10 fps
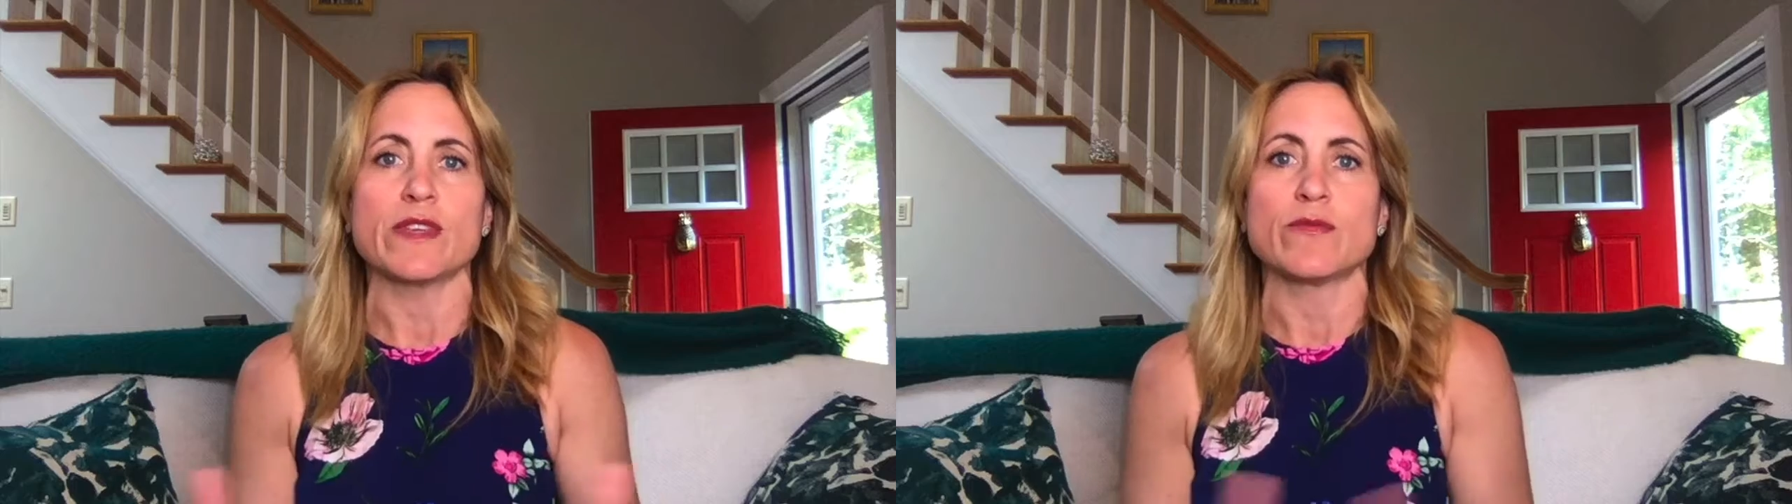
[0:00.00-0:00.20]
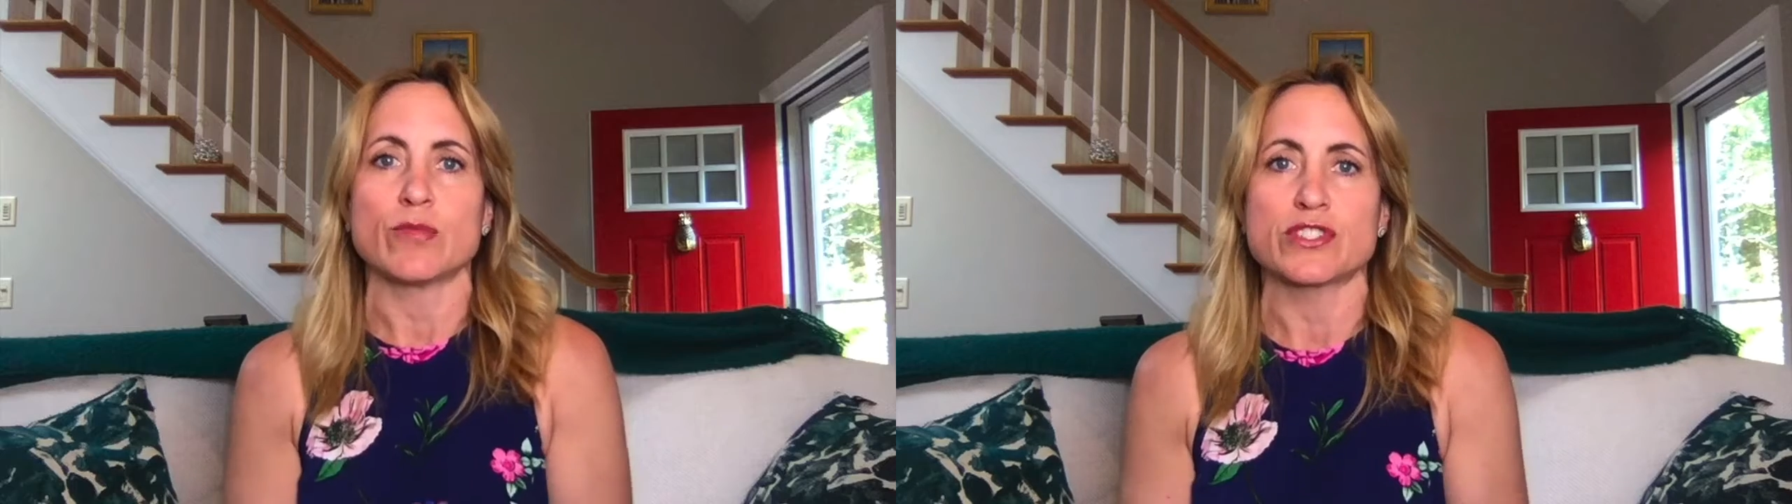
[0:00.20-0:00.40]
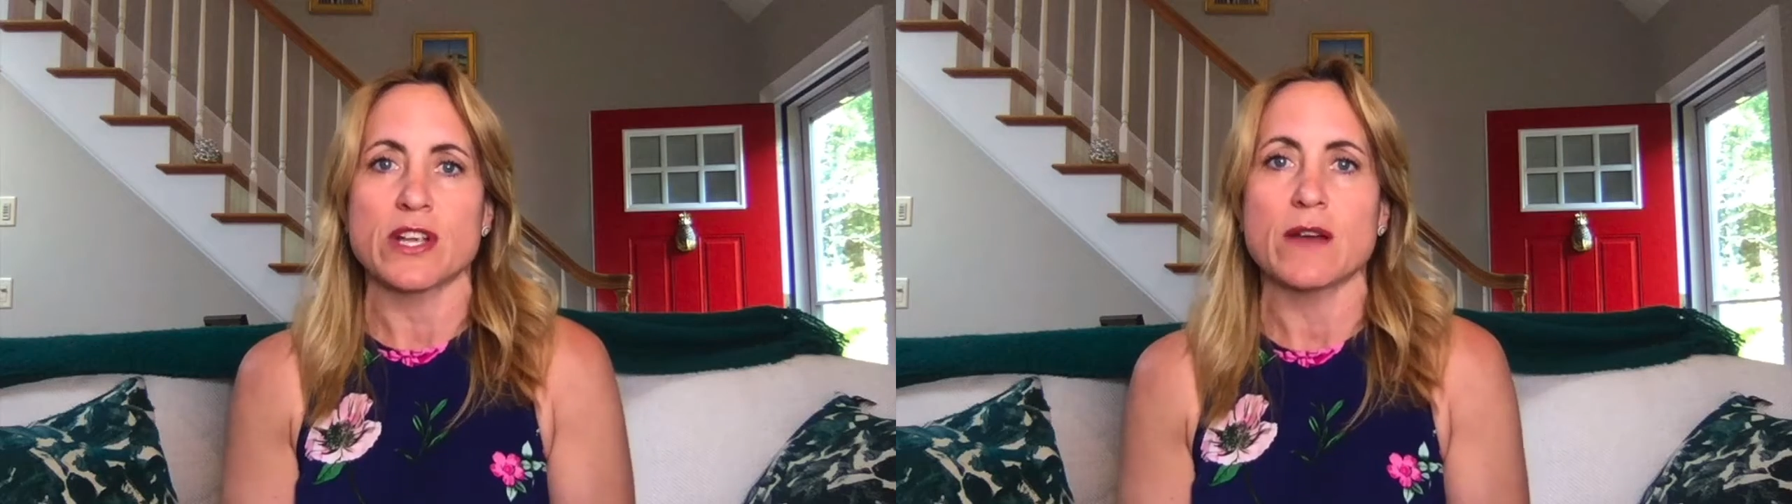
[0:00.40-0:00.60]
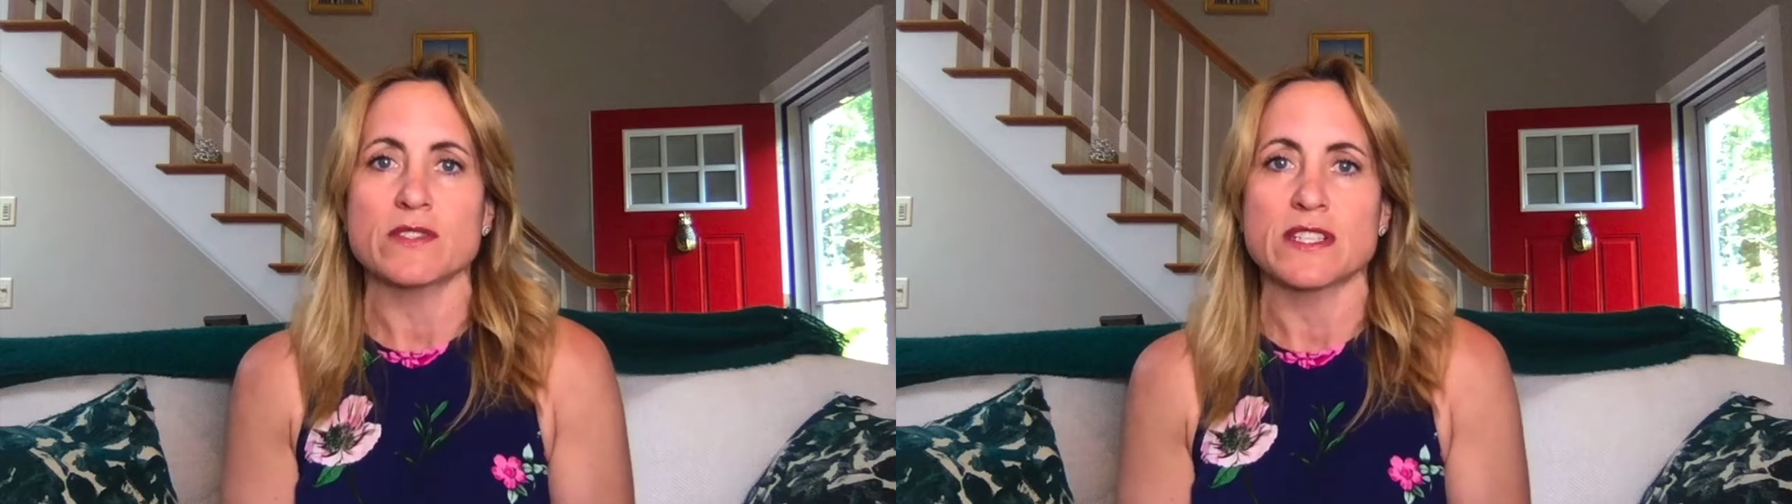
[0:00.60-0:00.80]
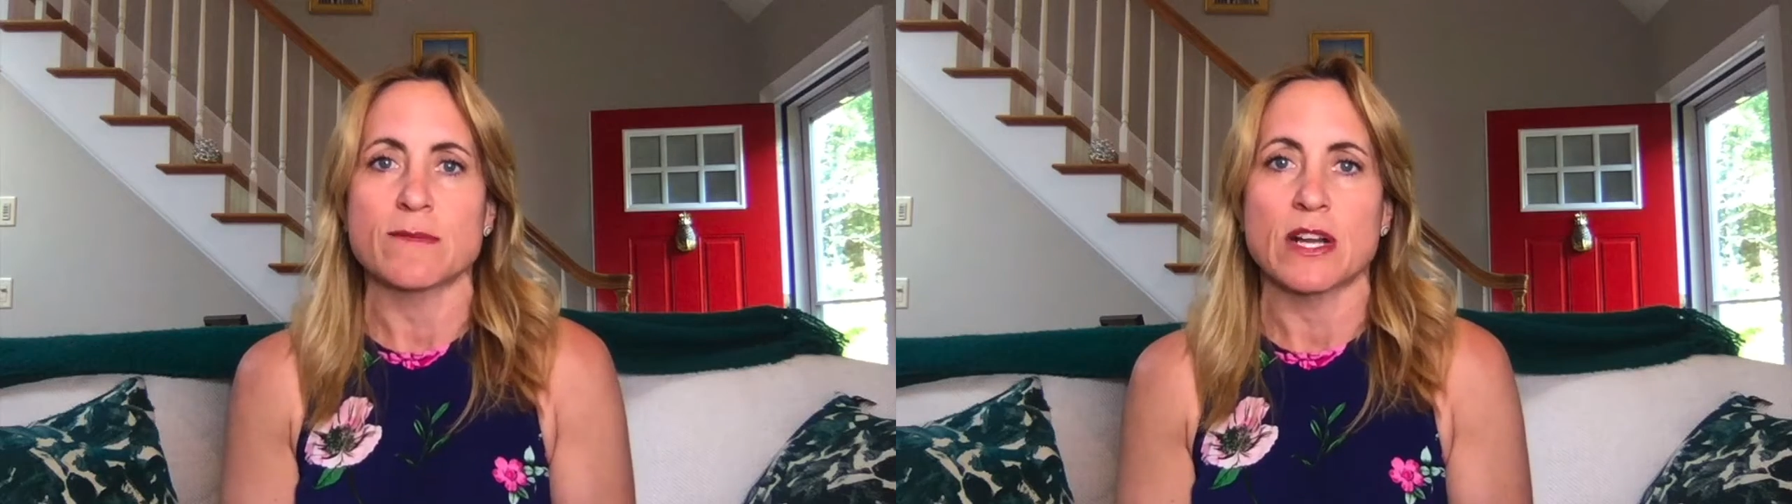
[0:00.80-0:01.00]
even put your
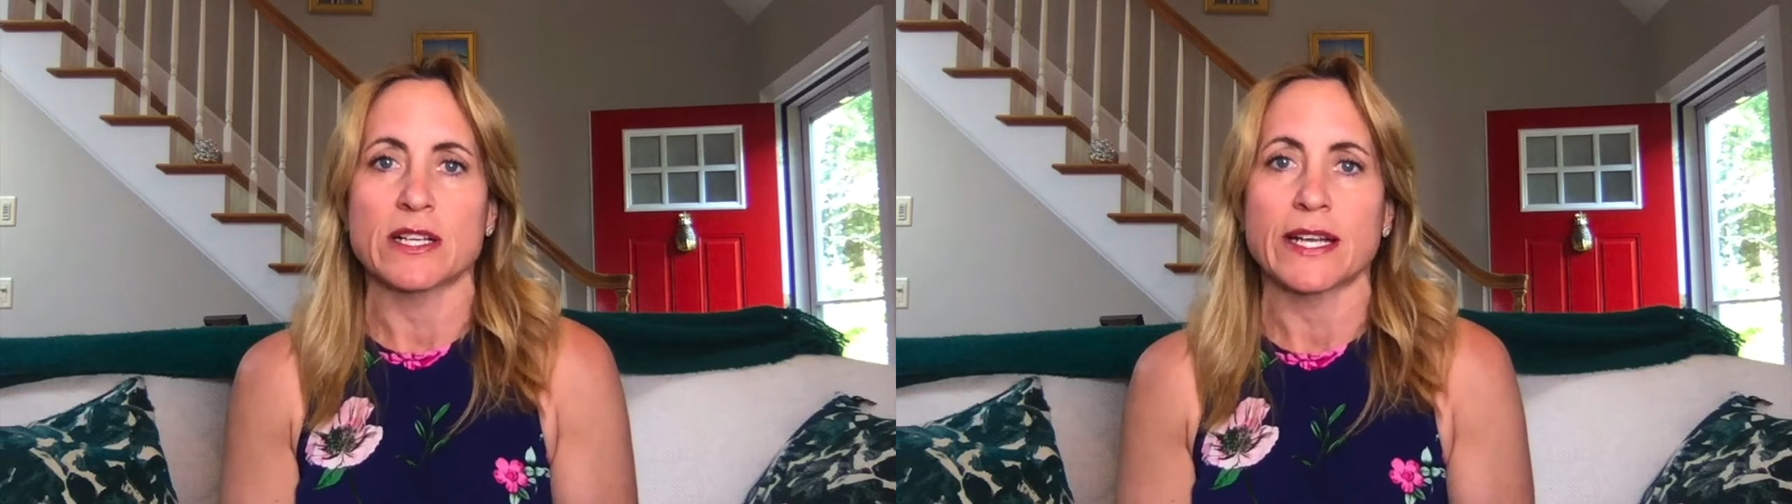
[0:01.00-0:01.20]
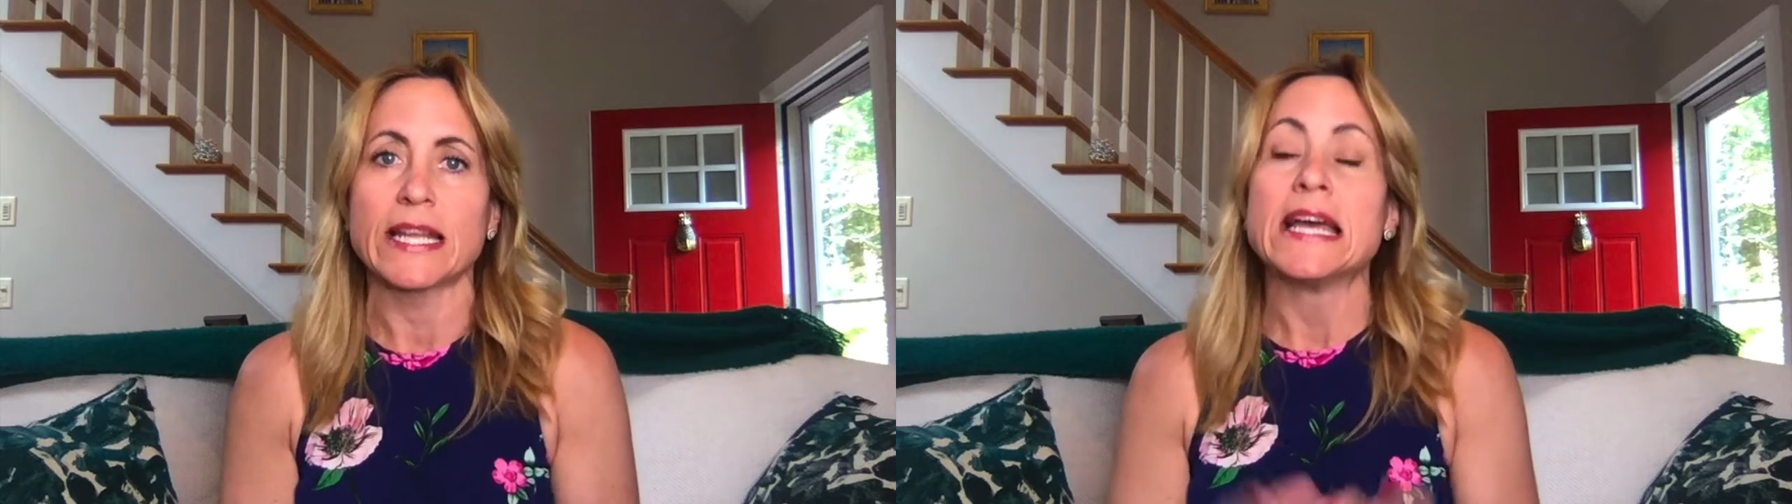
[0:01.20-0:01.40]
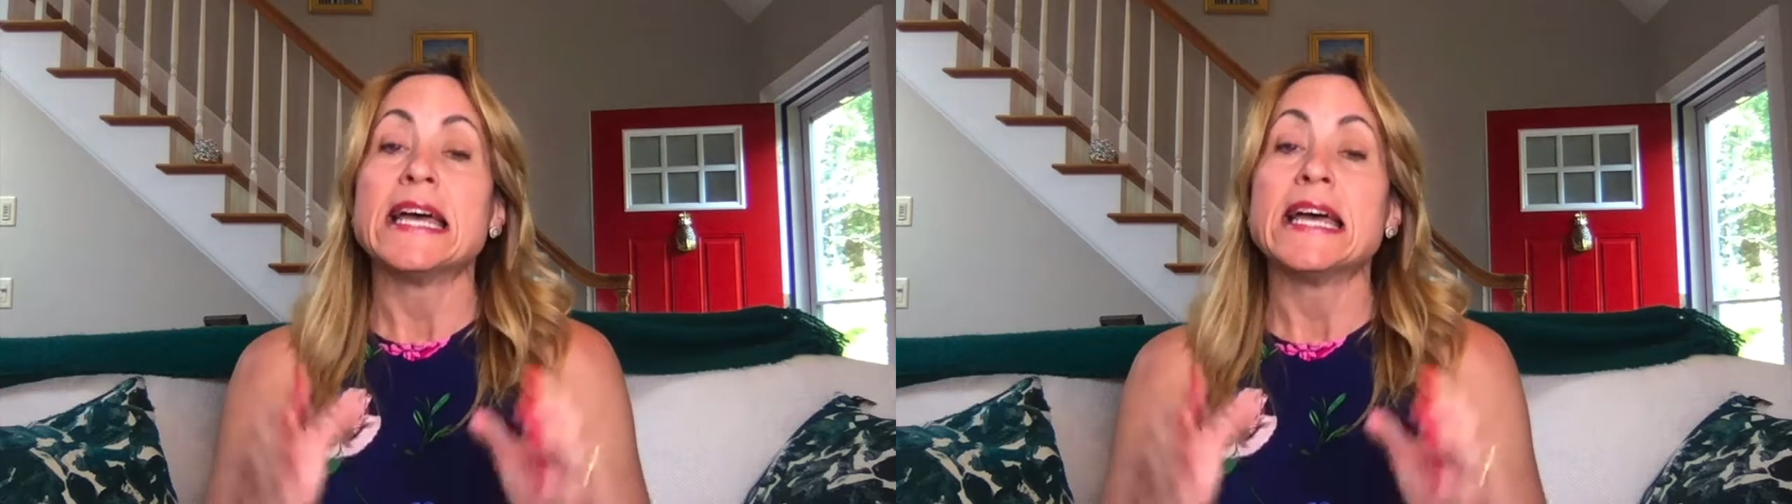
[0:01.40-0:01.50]
house on the market?